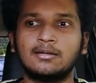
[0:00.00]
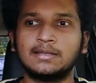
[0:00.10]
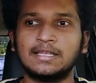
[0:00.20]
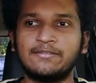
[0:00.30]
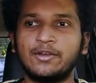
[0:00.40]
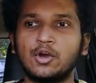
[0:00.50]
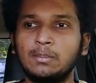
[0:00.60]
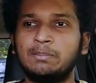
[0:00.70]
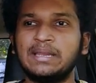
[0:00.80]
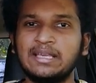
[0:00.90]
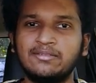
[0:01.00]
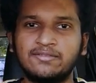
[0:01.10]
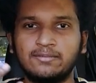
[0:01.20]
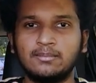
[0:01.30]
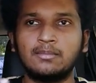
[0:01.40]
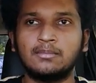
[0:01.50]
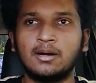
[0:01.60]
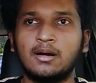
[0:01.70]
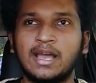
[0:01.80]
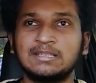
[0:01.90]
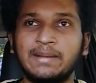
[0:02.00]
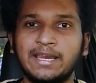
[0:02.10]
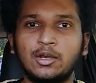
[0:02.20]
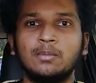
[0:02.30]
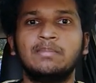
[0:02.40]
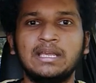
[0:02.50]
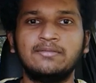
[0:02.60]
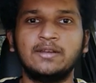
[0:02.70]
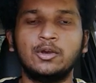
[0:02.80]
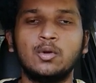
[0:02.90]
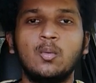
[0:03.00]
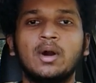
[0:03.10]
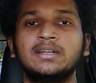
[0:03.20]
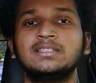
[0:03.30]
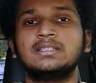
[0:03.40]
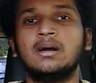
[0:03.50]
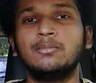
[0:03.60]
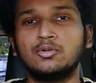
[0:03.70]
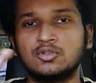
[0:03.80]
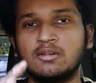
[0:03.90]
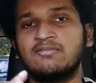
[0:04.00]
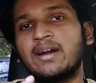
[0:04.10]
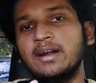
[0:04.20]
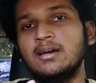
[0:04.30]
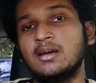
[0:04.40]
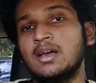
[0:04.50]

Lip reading: giving you all explaining you all briefly, what is a mutual fund,